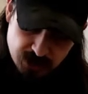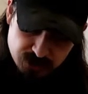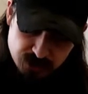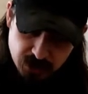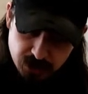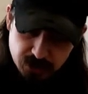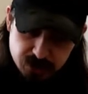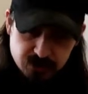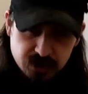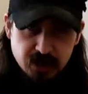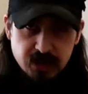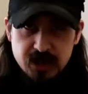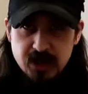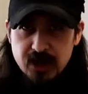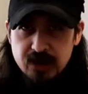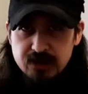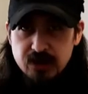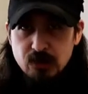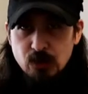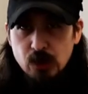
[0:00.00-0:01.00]
it's like I said,
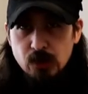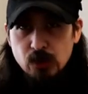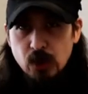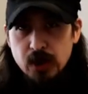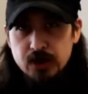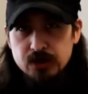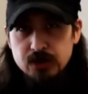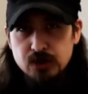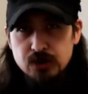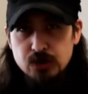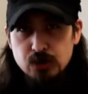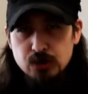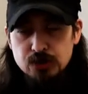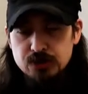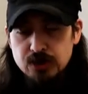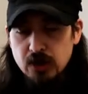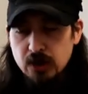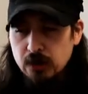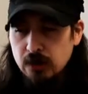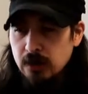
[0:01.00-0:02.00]
he has every right to
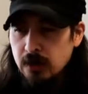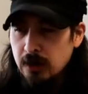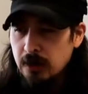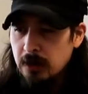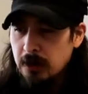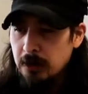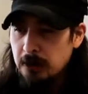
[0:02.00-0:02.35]
do so.